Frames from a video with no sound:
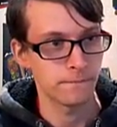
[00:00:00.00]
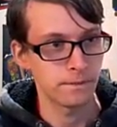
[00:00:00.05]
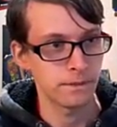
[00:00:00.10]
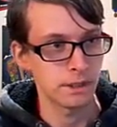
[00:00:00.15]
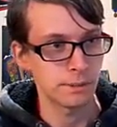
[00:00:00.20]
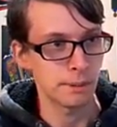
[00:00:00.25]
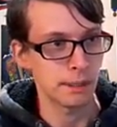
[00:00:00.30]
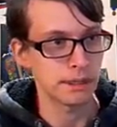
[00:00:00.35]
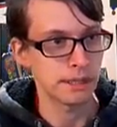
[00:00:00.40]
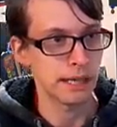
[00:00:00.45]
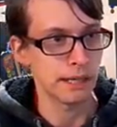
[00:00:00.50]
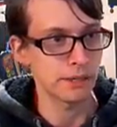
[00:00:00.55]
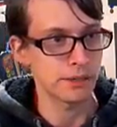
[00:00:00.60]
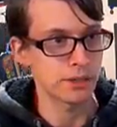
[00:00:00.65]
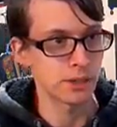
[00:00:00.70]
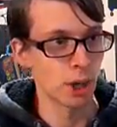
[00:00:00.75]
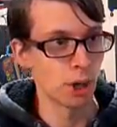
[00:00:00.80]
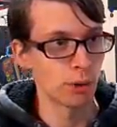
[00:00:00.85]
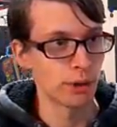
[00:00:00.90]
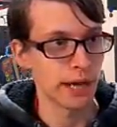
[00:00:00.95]
They spread it out
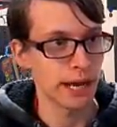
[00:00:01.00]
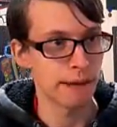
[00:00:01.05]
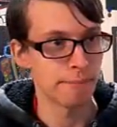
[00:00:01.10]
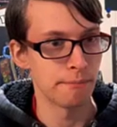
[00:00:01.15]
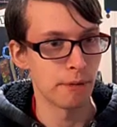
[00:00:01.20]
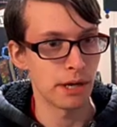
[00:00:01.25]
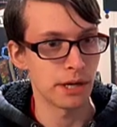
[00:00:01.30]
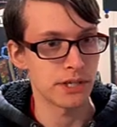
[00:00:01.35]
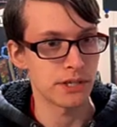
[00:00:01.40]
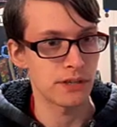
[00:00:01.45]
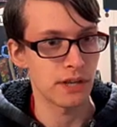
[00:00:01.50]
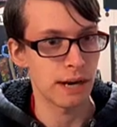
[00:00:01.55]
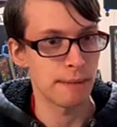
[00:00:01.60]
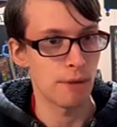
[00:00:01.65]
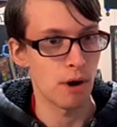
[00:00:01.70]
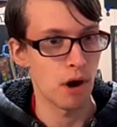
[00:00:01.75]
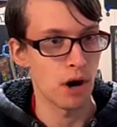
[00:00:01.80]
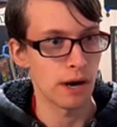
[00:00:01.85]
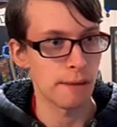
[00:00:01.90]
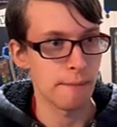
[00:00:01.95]
so damn much that I'm
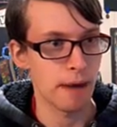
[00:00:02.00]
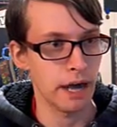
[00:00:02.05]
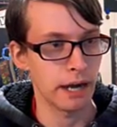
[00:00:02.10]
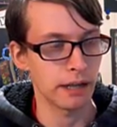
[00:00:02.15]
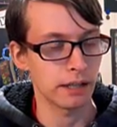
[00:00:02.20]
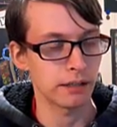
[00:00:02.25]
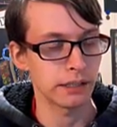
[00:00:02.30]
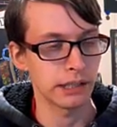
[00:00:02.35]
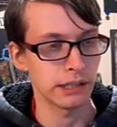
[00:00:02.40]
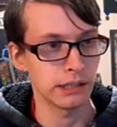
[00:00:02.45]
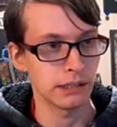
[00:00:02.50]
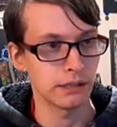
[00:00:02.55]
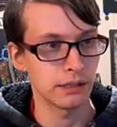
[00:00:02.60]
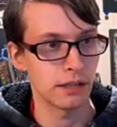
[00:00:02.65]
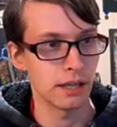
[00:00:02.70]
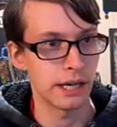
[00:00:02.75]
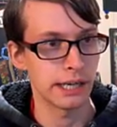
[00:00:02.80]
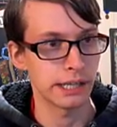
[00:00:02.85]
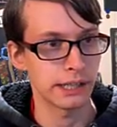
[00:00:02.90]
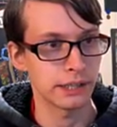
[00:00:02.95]
automatically,
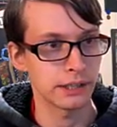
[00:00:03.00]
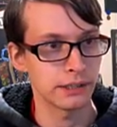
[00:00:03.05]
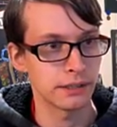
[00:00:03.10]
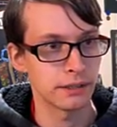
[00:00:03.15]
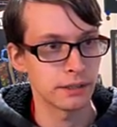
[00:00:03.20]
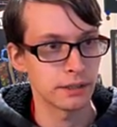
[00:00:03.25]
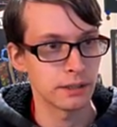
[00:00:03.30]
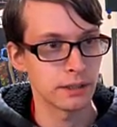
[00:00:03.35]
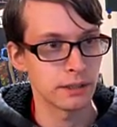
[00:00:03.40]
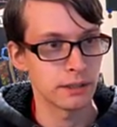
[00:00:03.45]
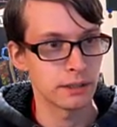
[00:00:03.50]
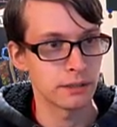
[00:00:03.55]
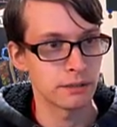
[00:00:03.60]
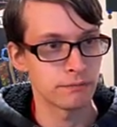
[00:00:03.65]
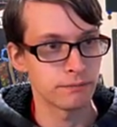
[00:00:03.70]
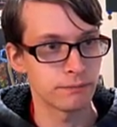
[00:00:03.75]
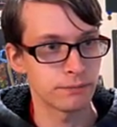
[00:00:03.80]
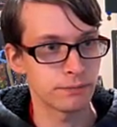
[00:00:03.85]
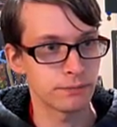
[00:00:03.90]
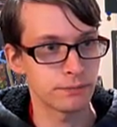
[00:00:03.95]
like,
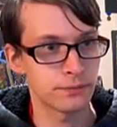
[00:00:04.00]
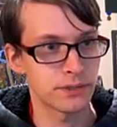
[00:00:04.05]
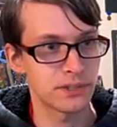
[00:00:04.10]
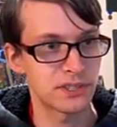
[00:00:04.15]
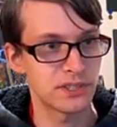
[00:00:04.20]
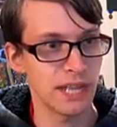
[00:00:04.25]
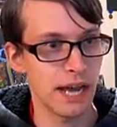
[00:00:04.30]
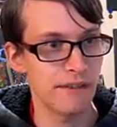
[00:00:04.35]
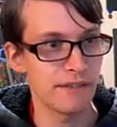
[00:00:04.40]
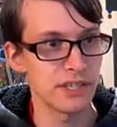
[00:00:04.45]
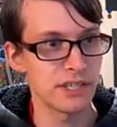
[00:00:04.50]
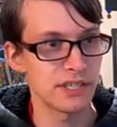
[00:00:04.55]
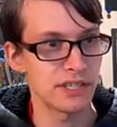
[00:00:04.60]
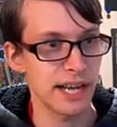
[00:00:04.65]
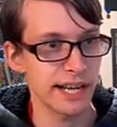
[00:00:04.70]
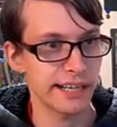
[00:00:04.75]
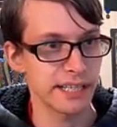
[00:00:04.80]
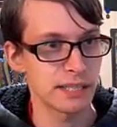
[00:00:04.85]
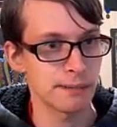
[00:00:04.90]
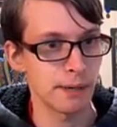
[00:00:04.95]
7
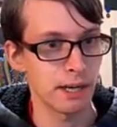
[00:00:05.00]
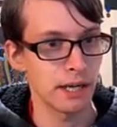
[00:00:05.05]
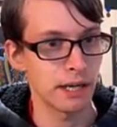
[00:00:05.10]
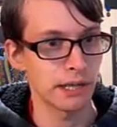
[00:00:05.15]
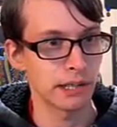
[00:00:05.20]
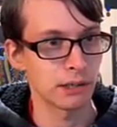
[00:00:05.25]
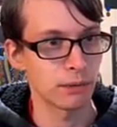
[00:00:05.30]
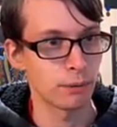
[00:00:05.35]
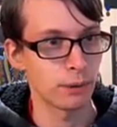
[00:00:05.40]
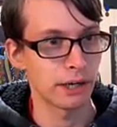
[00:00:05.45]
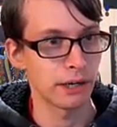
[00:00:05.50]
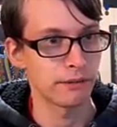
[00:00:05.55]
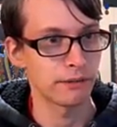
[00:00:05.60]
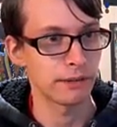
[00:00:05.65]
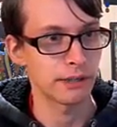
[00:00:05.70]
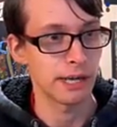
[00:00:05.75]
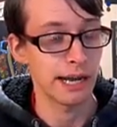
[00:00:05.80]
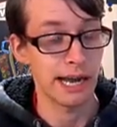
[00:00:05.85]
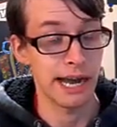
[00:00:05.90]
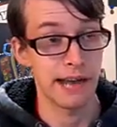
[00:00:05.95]
seconds behind or
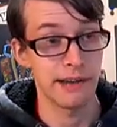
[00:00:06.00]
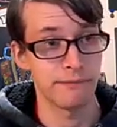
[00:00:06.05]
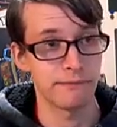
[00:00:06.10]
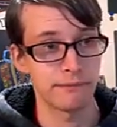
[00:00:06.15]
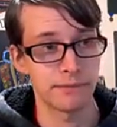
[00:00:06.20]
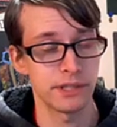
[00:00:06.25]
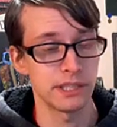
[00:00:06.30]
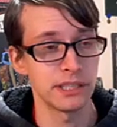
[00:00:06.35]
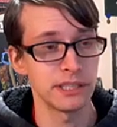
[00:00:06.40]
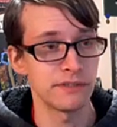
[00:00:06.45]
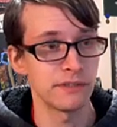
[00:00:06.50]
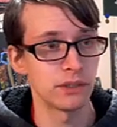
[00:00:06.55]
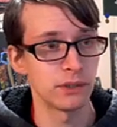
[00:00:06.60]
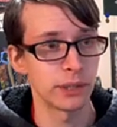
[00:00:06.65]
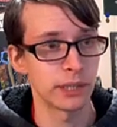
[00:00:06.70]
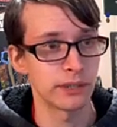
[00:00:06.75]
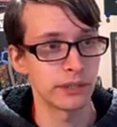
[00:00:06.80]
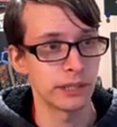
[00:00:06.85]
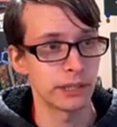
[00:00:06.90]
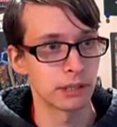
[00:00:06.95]
whatever. I didn't even
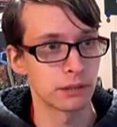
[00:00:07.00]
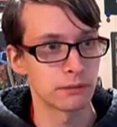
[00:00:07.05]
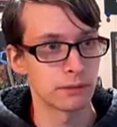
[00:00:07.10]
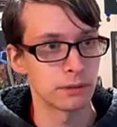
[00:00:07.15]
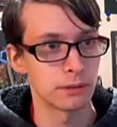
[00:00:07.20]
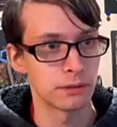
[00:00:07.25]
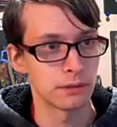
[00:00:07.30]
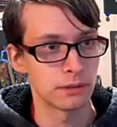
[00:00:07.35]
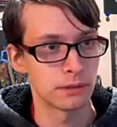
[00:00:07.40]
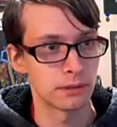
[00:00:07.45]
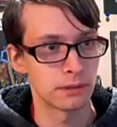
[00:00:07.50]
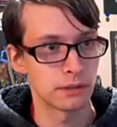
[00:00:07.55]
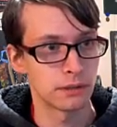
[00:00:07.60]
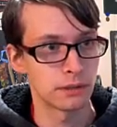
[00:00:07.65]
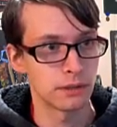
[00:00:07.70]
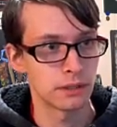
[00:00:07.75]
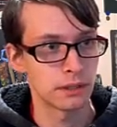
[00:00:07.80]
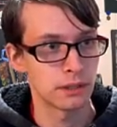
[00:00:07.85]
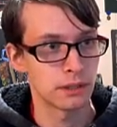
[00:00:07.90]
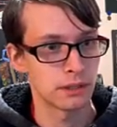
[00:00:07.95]
look at the interval.
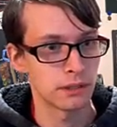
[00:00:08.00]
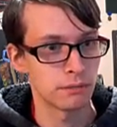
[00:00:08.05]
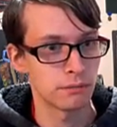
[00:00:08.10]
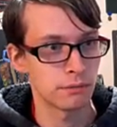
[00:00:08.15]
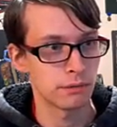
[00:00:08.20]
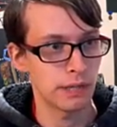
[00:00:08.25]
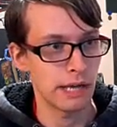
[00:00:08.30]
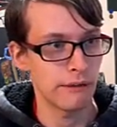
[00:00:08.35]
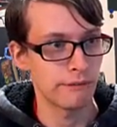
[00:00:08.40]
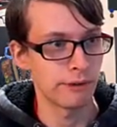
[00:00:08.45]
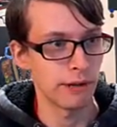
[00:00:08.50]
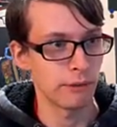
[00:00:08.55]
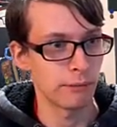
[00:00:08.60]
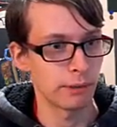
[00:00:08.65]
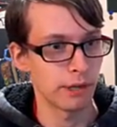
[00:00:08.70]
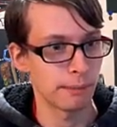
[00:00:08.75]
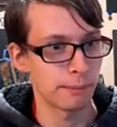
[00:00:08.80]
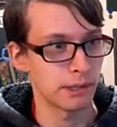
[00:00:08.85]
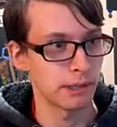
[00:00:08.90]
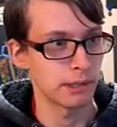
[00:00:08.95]
We'll have another
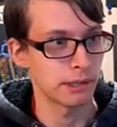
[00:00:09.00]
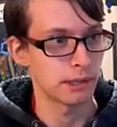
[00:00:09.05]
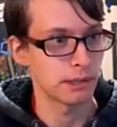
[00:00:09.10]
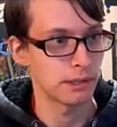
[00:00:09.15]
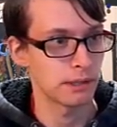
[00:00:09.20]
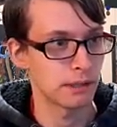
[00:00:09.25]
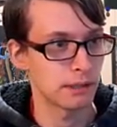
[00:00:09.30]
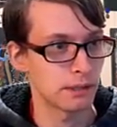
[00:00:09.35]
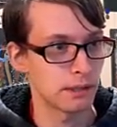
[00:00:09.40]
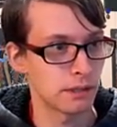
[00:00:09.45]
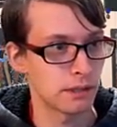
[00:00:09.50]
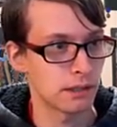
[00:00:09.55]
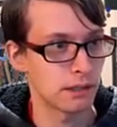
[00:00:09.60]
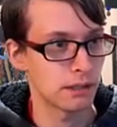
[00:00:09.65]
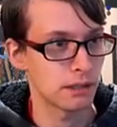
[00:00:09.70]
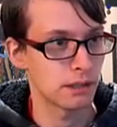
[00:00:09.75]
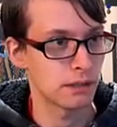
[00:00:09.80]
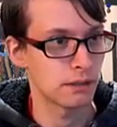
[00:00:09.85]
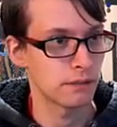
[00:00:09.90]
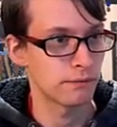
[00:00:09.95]
one up here.
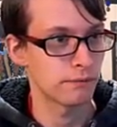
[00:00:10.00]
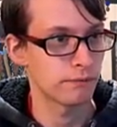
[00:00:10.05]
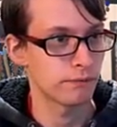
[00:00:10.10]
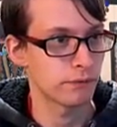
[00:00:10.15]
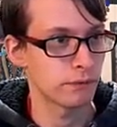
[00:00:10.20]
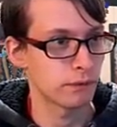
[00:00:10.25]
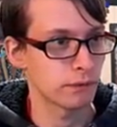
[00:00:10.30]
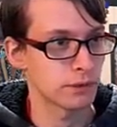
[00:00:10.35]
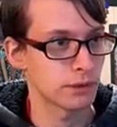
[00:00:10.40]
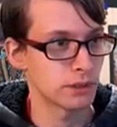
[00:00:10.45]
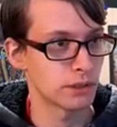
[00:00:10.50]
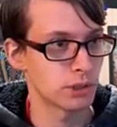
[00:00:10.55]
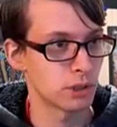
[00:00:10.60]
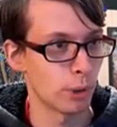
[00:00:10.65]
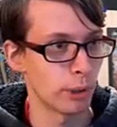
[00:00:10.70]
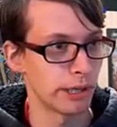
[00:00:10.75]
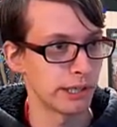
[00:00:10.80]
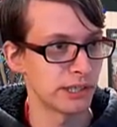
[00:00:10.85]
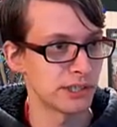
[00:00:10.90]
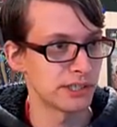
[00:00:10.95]
This
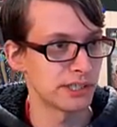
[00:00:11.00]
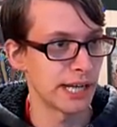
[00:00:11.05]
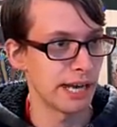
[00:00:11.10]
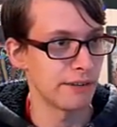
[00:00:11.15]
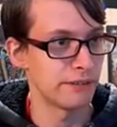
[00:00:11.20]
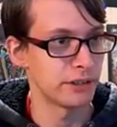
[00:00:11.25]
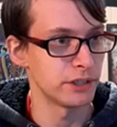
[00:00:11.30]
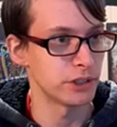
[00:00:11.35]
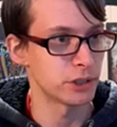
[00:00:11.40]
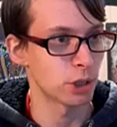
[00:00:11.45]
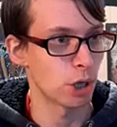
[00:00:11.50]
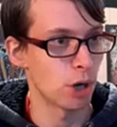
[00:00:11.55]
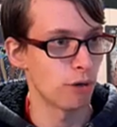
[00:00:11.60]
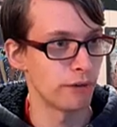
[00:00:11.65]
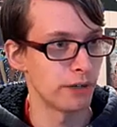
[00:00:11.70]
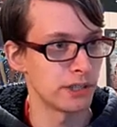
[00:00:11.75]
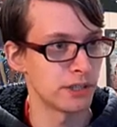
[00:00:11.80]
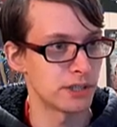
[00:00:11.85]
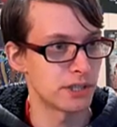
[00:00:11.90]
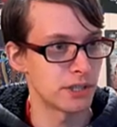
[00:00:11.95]
Toyota 7 drove
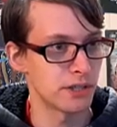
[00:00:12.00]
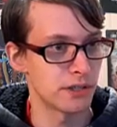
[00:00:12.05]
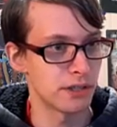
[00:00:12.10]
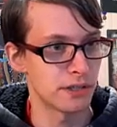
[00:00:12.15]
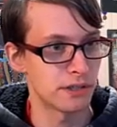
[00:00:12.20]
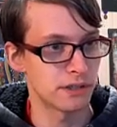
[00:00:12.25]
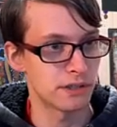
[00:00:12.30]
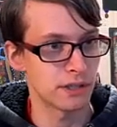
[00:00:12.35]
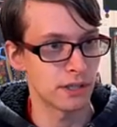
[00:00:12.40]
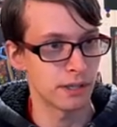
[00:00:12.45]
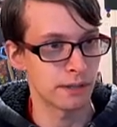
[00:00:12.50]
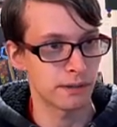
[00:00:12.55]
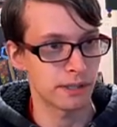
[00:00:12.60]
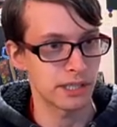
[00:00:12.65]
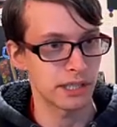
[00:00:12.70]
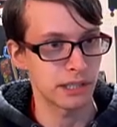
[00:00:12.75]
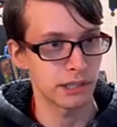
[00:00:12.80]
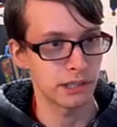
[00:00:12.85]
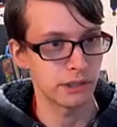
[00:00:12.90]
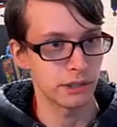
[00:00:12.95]
into the
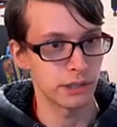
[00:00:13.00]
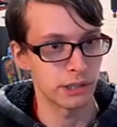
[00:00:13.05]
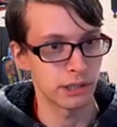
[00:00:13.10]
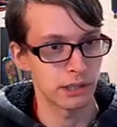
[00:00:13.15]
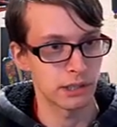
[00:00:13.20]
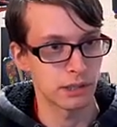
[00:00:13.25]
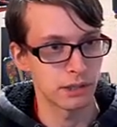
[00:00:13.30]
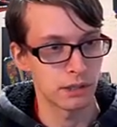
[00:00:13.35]
kitty litter.